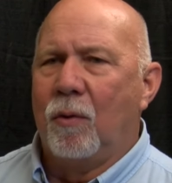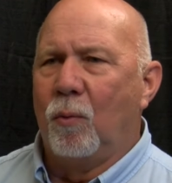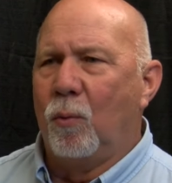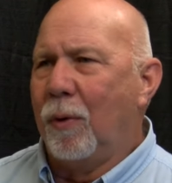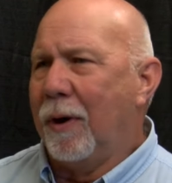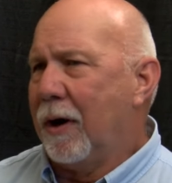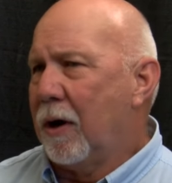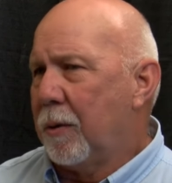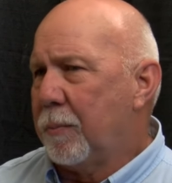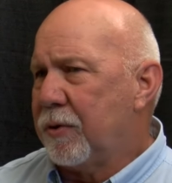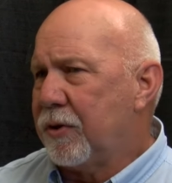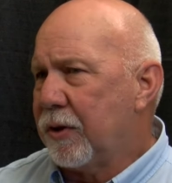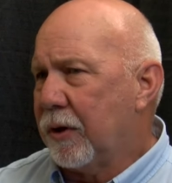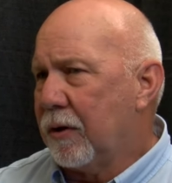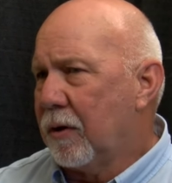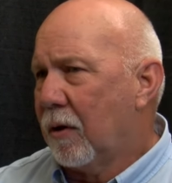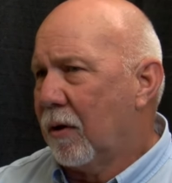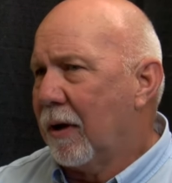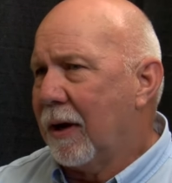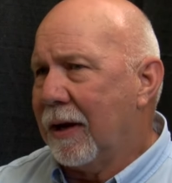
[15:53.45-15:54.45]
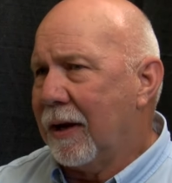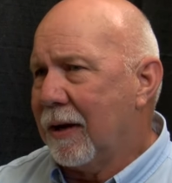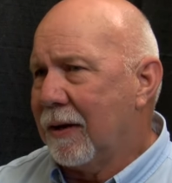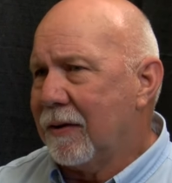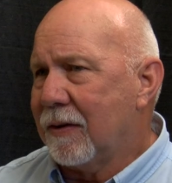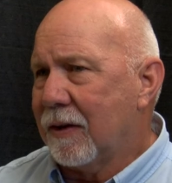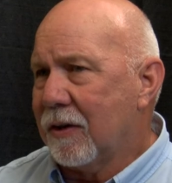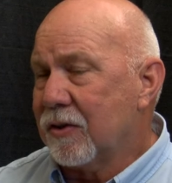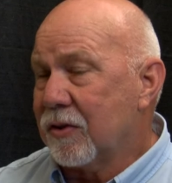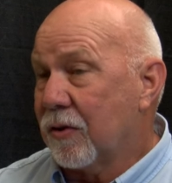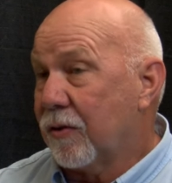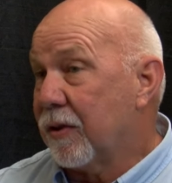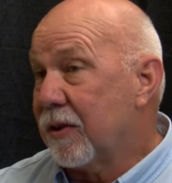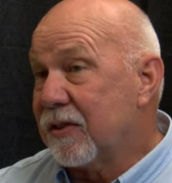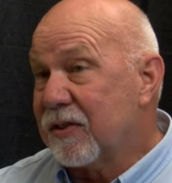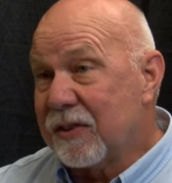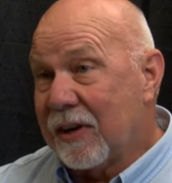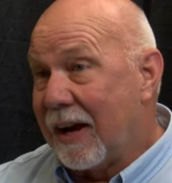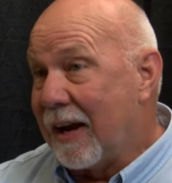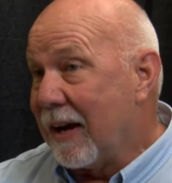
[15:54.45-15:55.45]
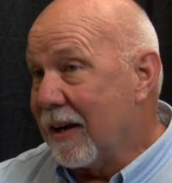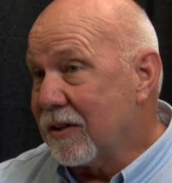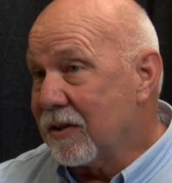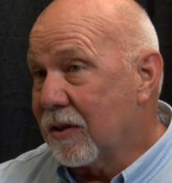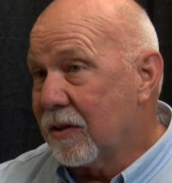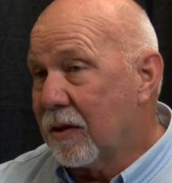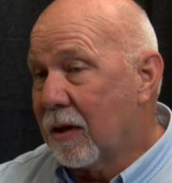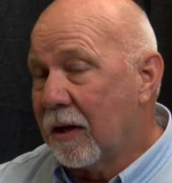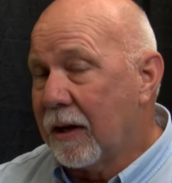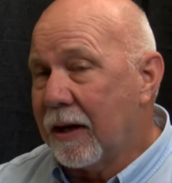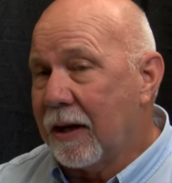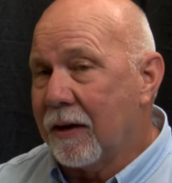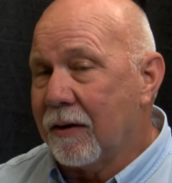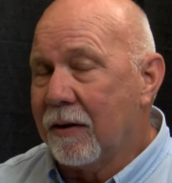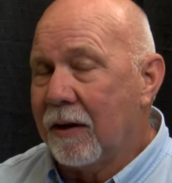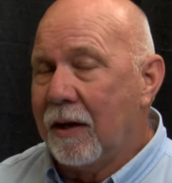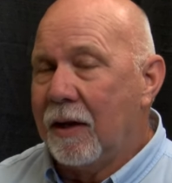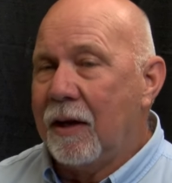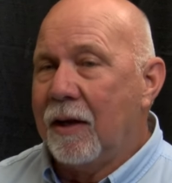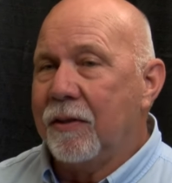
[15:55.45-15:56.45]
where a particular land is or the size of the land,